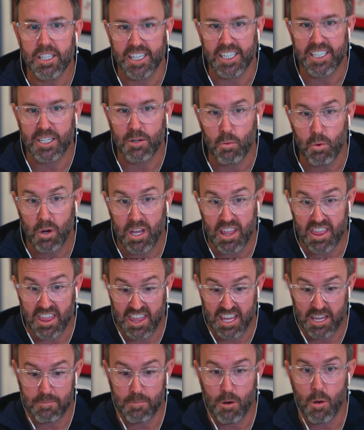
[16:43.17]
it with
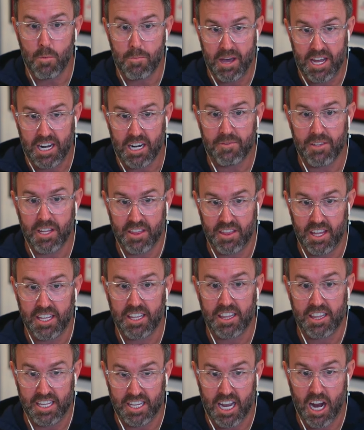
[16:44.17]
the momentum that
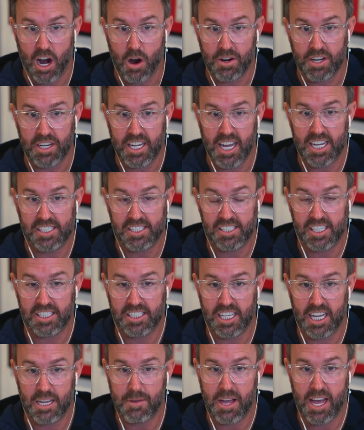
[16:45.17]
the current KC
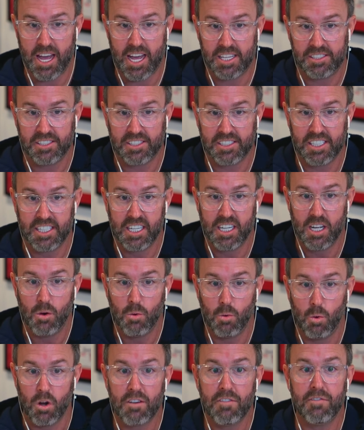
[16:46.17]
team has,
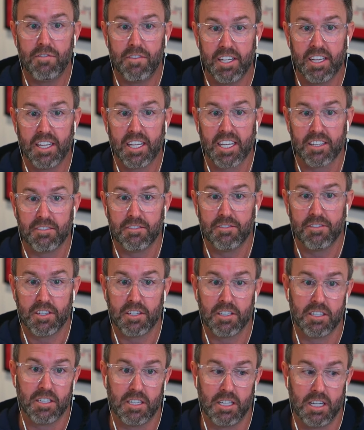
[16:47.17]
what a feeling
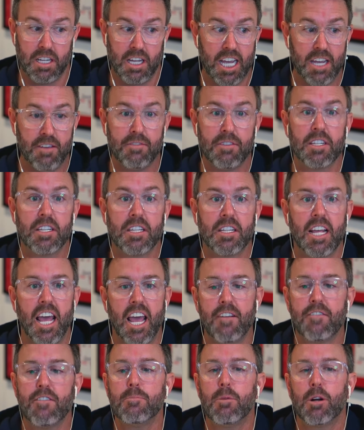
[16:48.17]
for even
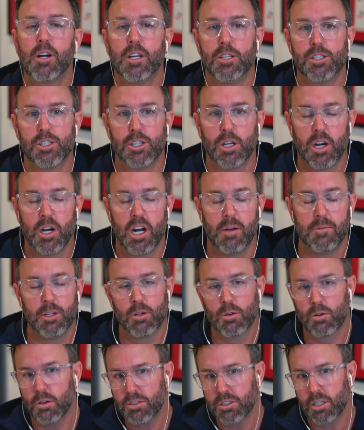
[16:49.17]
everybody who showed up.
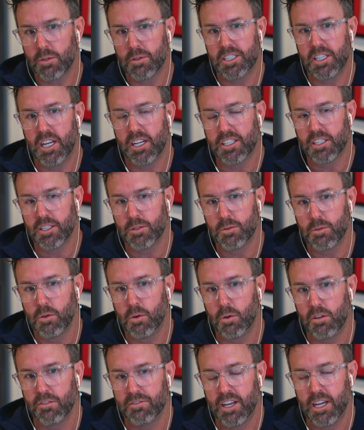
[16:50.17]
You're also inducted into the
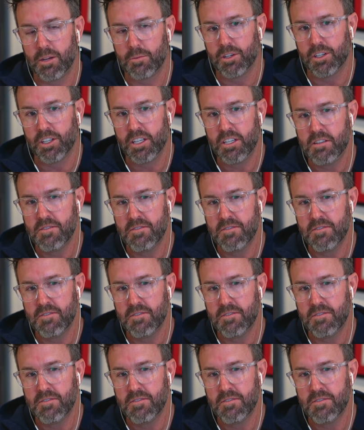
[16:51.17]
Hall of Fame, weren't you?